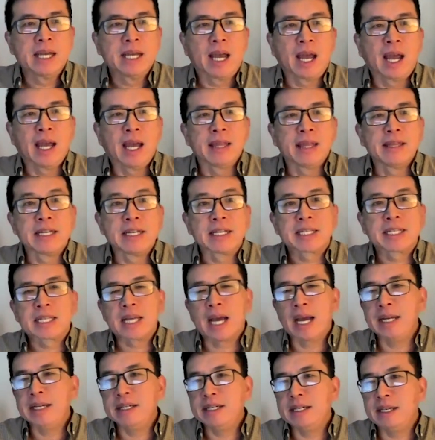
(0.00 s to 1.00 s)
And the
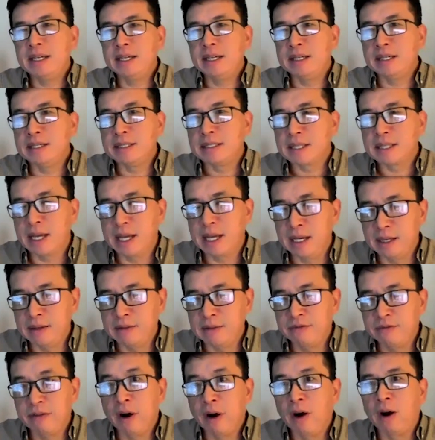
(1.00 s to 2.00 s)
site is a
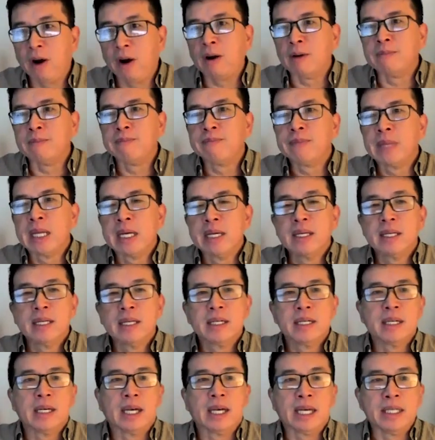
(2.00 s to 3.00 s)
farm,
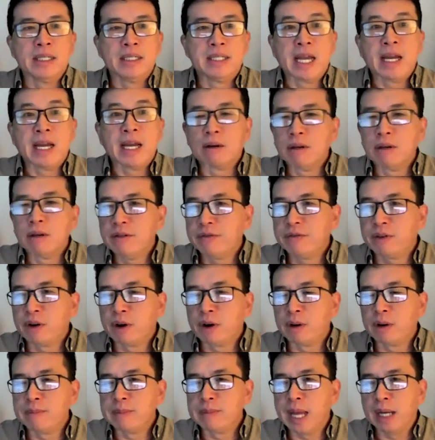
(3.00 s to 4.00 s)
a dairy
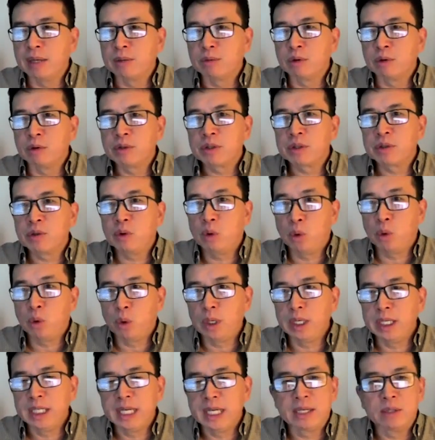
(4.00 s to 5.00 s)
farm that grows
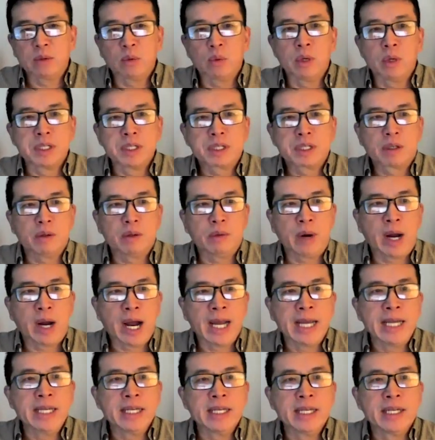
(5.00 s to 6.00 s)
corn and winter
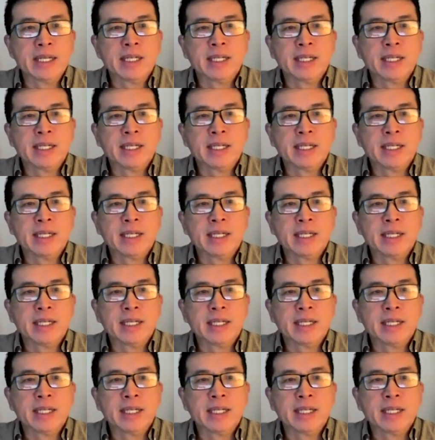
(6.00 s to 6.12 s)
rye.